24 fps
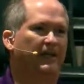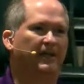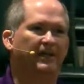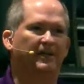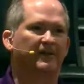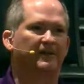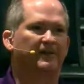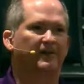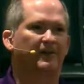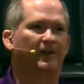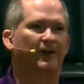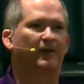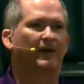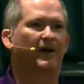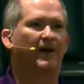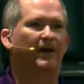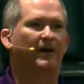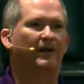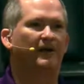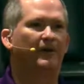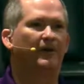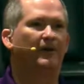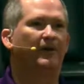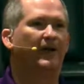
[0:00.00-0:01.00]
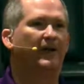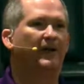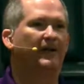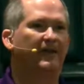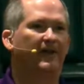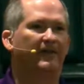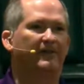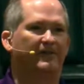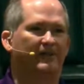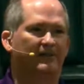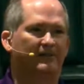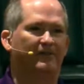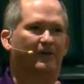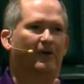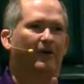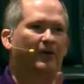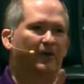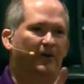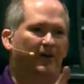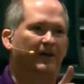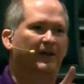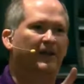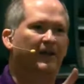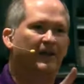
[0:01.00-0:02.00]
He doesn't know how to do it, does he,
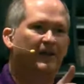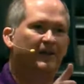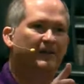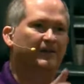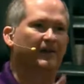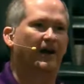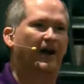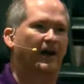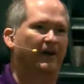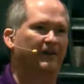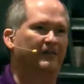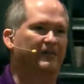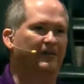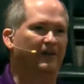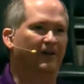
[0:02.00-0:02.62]
Joe and Josh?